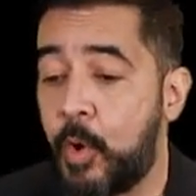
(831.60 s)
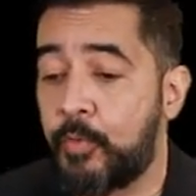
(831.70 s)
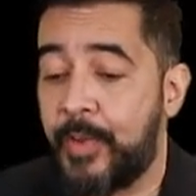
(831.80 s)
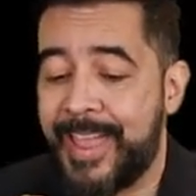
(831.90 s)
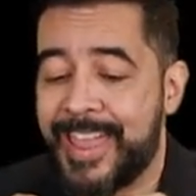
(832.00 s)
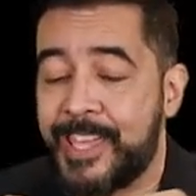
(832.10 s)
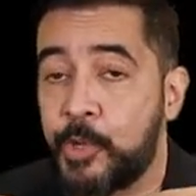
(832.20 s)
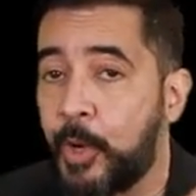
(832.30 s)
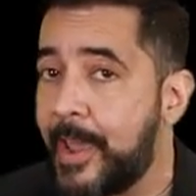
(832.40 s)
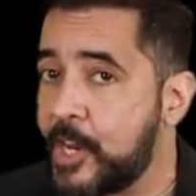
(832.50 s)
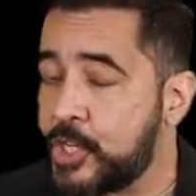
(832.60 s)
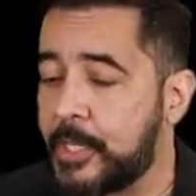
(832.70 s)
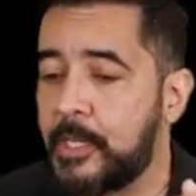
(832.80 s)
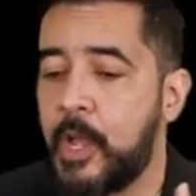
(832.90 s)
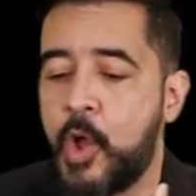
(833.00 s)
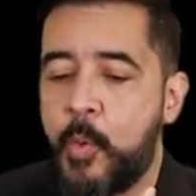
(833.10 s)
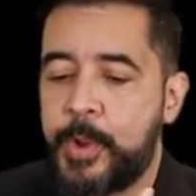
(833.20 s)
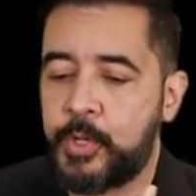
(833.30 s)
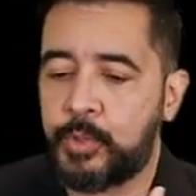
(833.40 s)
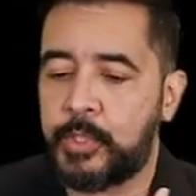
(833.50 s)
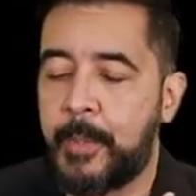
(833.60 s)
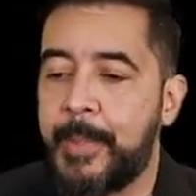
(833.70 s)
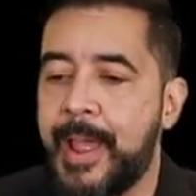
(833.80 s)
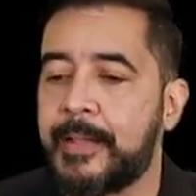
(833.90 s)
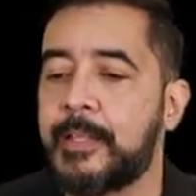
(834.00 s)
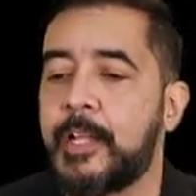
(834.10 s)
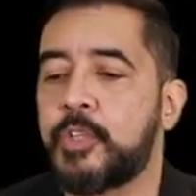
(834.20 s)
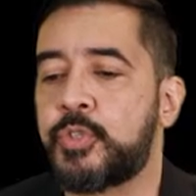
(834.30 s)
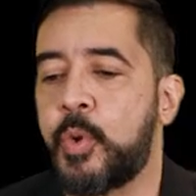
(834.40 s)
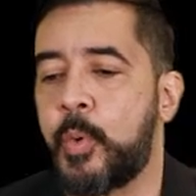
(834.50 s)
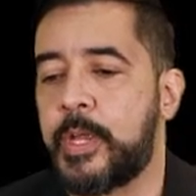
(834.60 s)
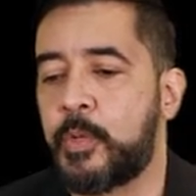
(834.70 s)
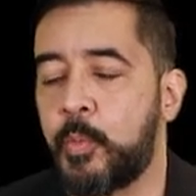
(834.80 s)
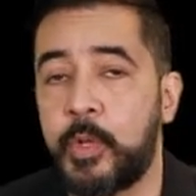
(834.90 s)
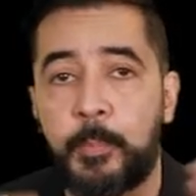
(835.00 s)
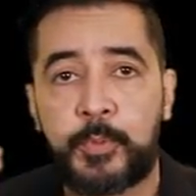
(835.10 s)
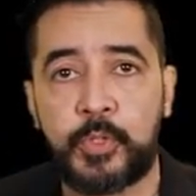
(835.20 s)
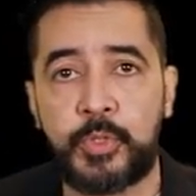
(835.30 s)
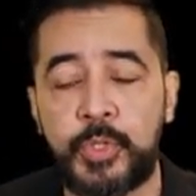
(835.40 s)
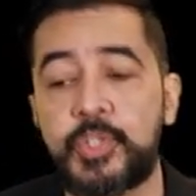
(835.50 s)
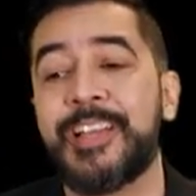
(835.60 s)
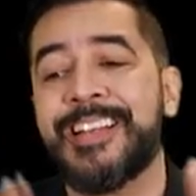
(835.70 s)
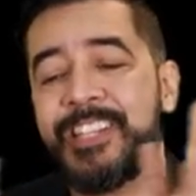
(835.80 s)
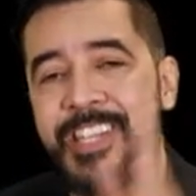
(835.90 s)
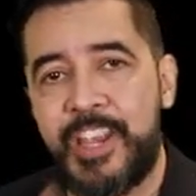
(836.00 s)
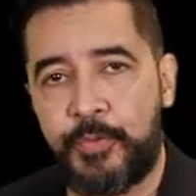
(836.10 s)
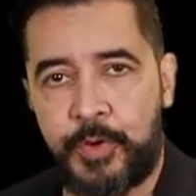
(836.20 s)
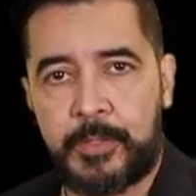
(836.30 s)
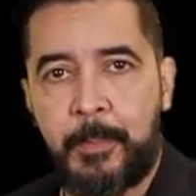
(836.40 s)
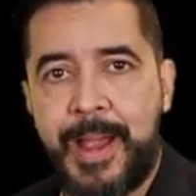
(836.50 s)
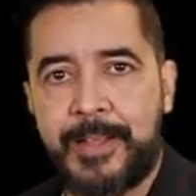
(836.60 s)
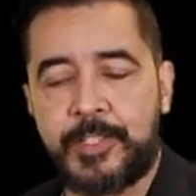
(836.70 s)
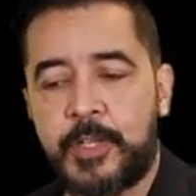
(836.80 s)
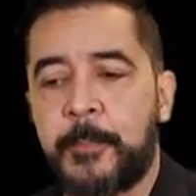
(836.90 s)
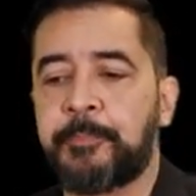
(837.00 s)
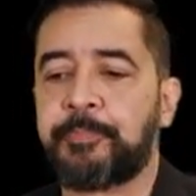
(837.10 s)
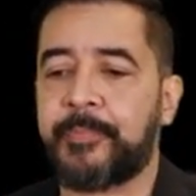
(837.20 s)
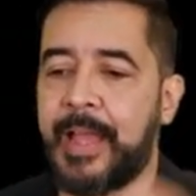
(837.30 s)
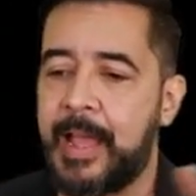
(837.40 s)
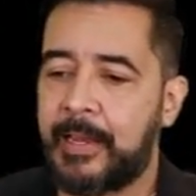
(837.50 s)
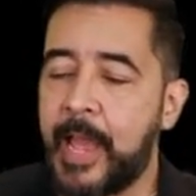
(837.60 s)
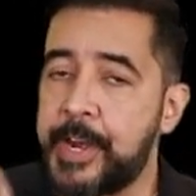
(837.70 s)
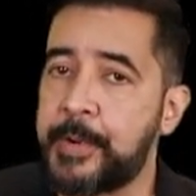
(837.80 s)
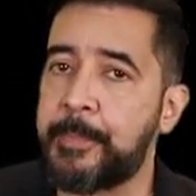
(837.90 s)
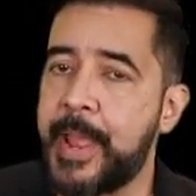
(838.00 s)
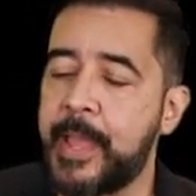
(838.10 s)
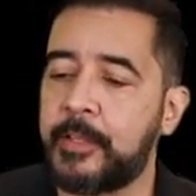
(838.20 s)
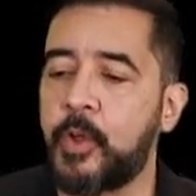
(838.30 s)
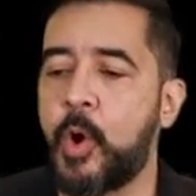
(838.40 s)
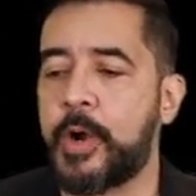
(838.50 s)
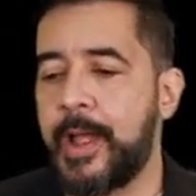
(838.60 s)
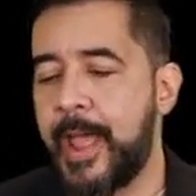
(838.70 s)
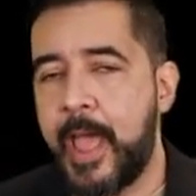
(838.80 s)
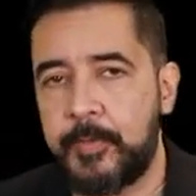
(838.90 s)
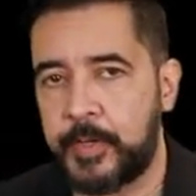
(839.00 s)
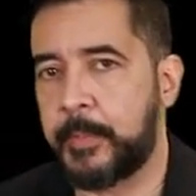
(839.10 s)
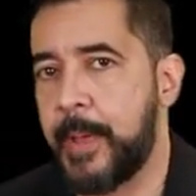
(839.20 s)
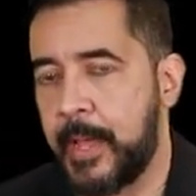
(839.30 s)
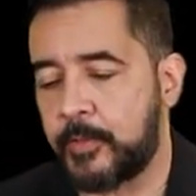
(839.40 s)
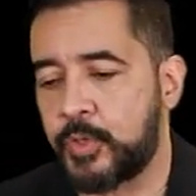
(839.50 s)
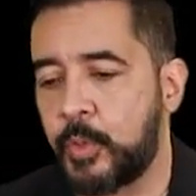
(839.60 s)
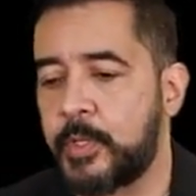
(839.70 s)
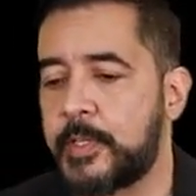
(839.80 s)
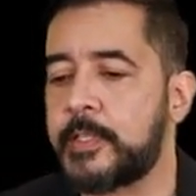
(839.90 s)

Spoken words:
of angulation when you do the band, so it will produce different bands. A lighter band or a heavier band. So this